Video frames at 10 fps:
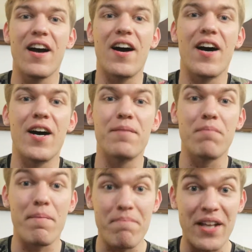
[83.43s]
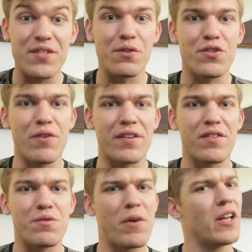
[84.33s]
My mental strength
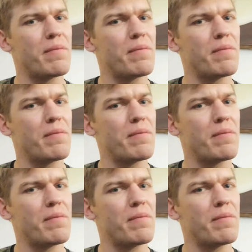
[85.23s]
as well.